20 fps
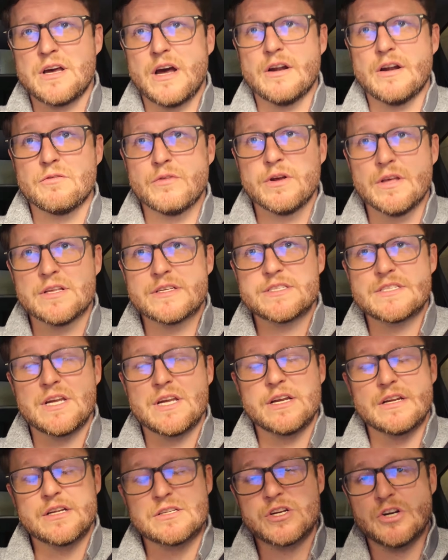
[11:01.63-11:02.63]
on a real
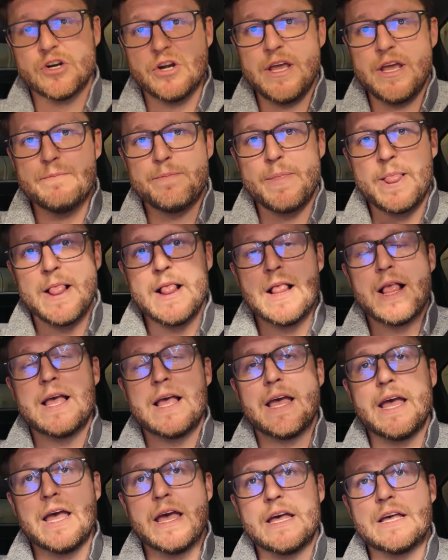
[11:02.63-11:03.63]
estate attorney,
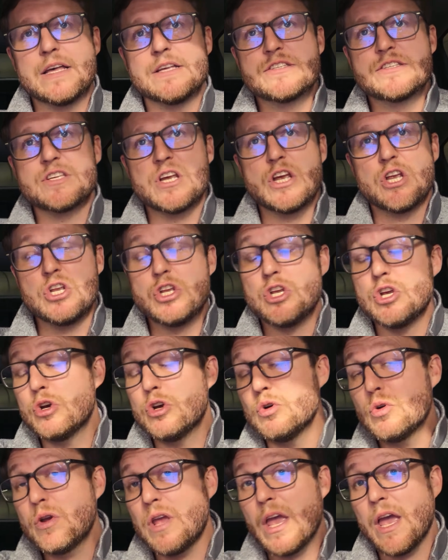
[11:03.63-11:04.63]
is
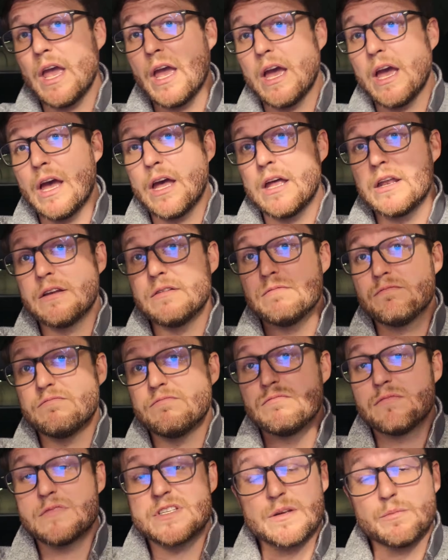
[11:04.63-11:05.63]
you
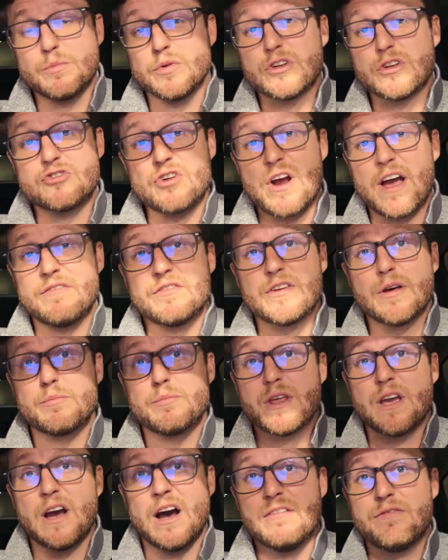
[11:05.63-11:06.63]
can simply draft up
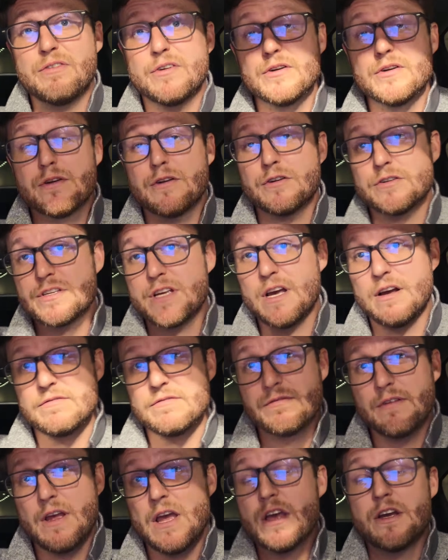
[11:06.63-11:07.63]
the offer yourself
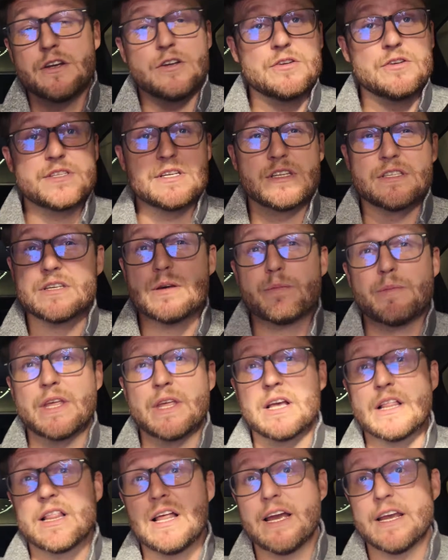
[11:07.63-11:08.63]
using
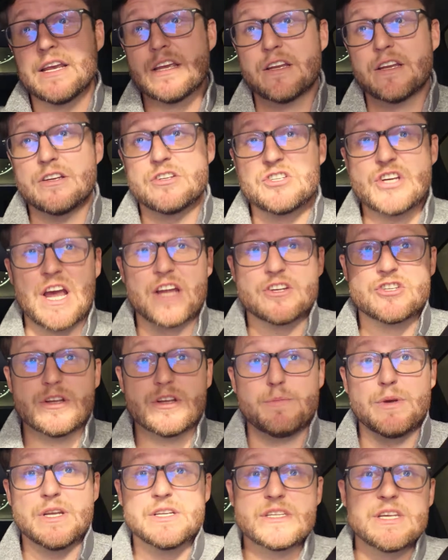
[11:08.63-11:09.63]
something like
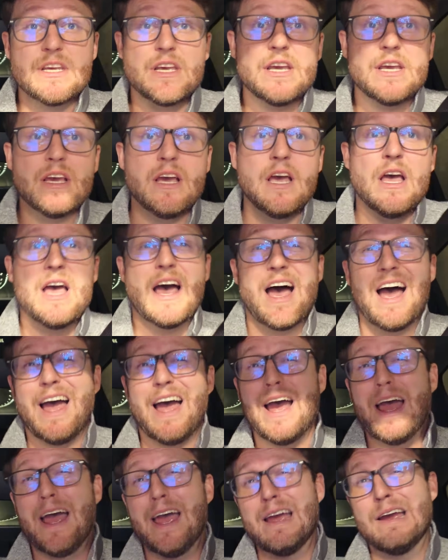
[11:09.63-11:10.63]
ChatGPT.
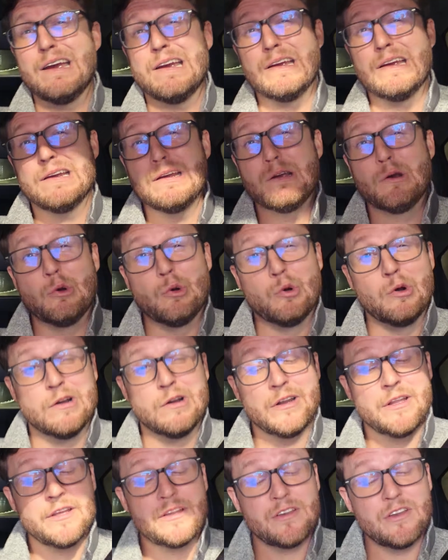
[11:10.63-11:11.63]
I
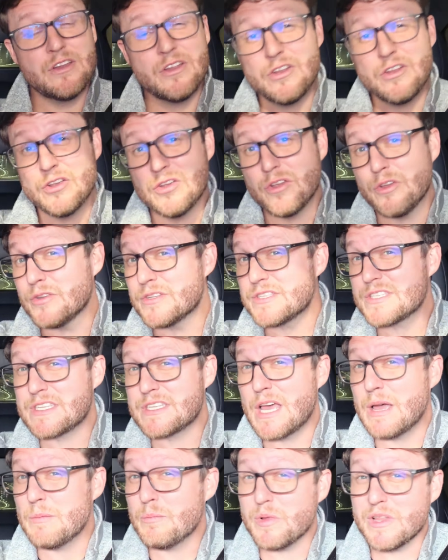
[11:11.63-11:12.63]
wouldn't use
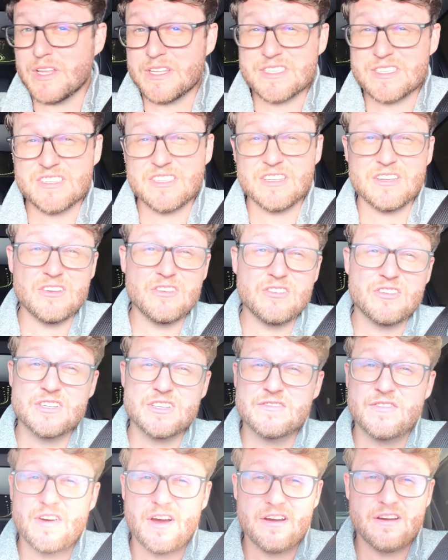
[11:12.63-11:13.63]
templates that you
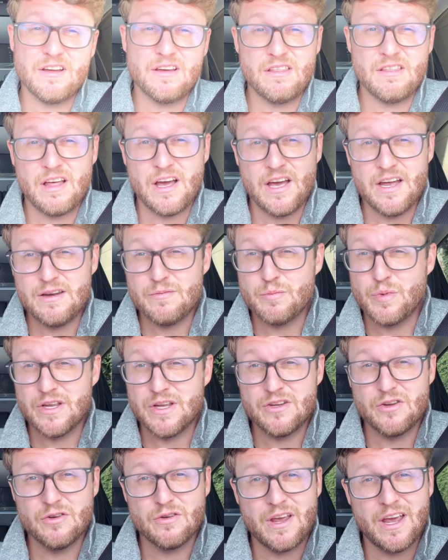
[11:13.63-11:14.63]
just find online,
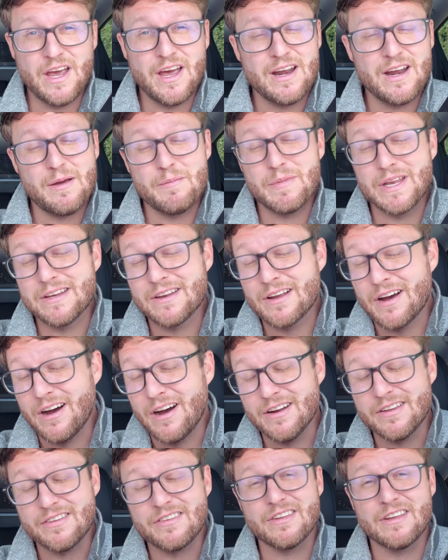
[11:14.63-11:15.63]
but you can. I mean,
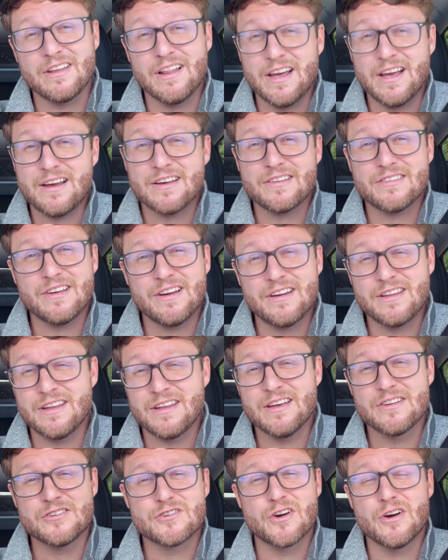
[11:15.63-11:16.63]
honestly, like I said in
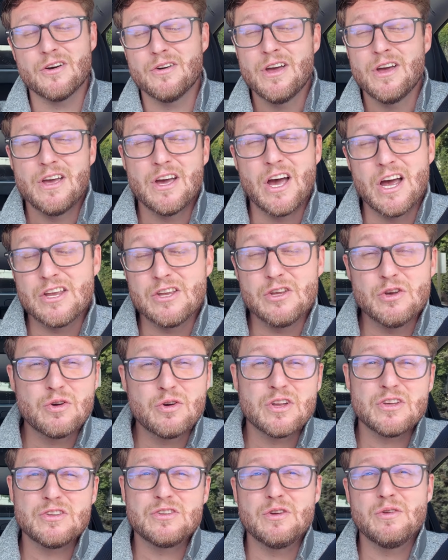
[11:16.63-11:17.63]
the intro, you
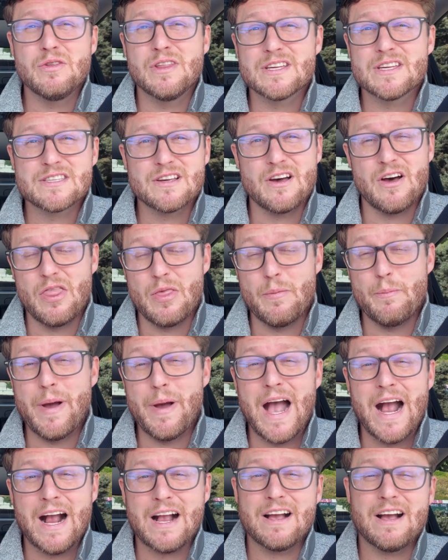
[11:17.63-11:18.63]
could do this on the
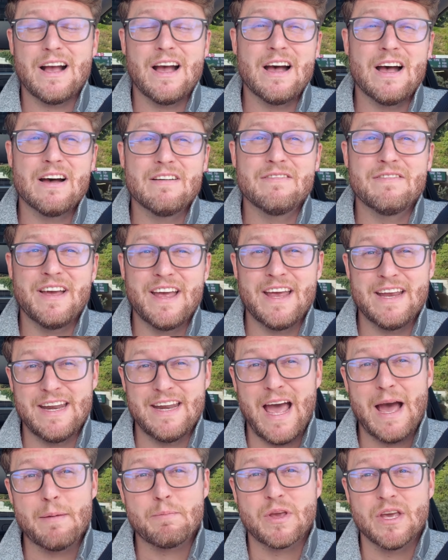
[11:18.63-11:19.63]
back of a
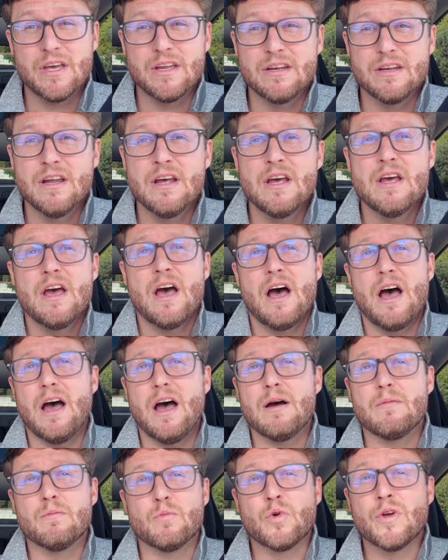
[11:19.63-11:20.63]
napkin.
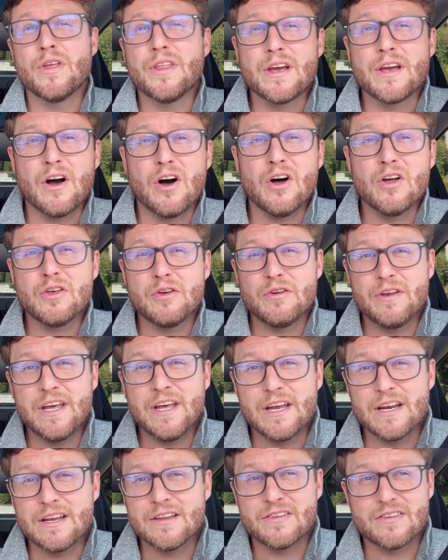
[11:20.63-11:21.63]
Really, all you
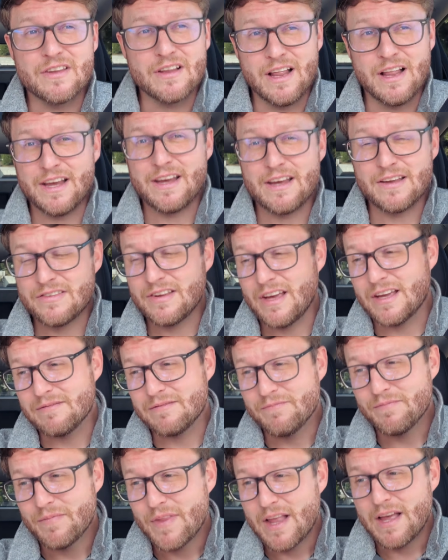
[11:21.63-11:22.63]
need is, like I said,
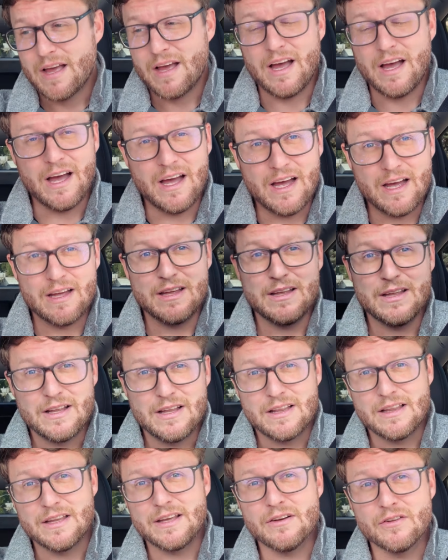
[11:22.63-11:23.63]

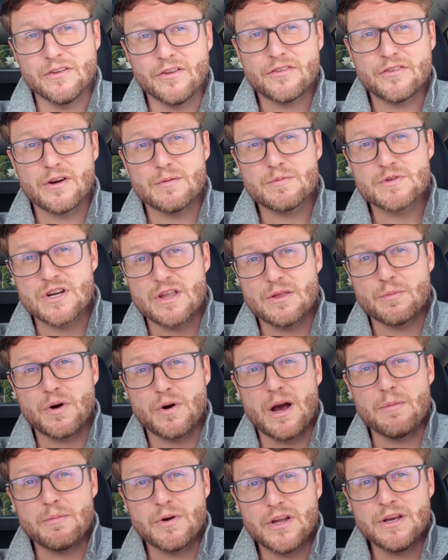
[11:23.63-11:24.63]
legal description of the
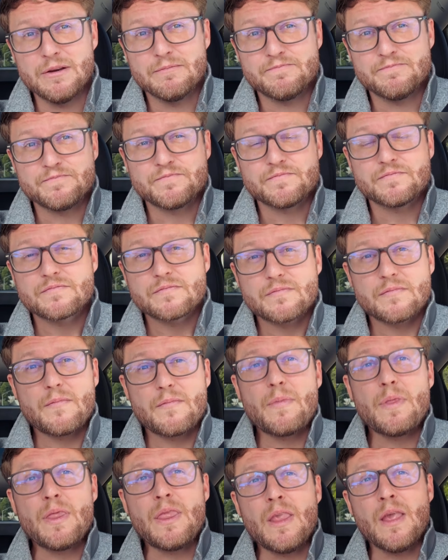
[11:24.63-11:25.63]
property,
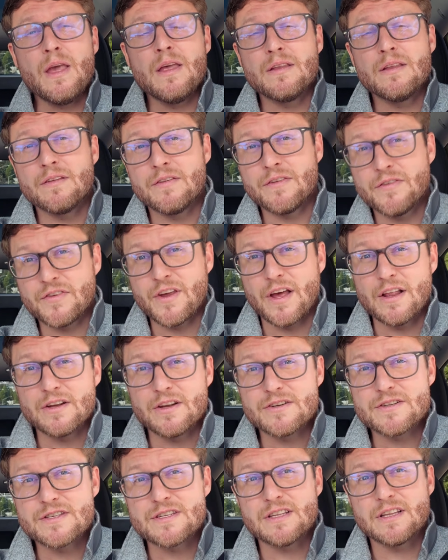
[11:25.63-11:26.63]

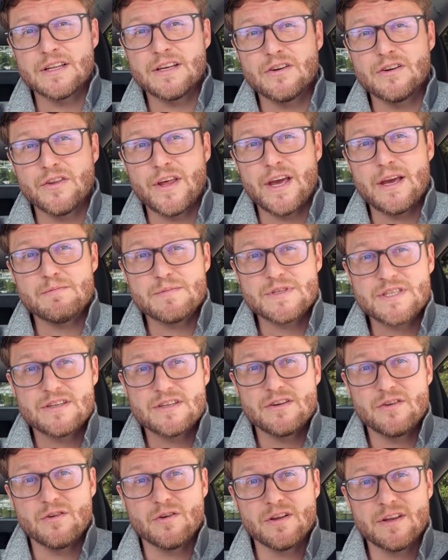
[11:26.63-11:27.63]
seller's legal names,
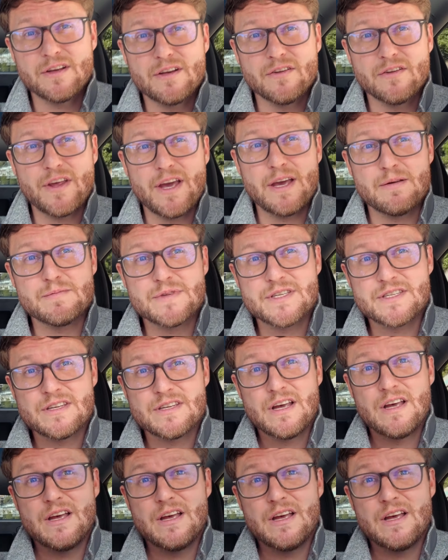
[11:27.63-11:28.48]
your legal names,